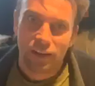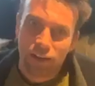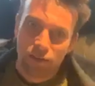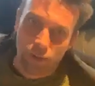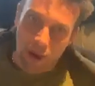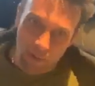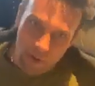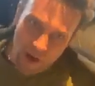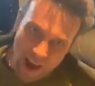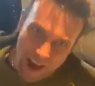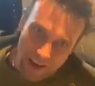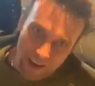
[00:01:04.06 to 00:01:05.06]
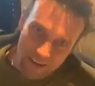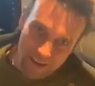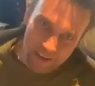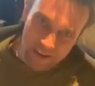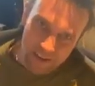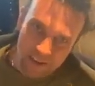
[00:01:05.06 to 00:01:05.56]
is where we're at.
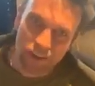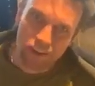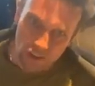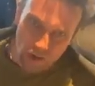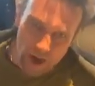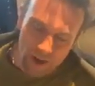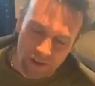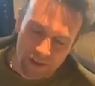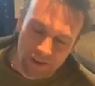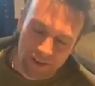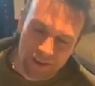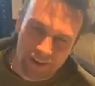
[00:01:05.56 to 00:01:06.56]
Shine on.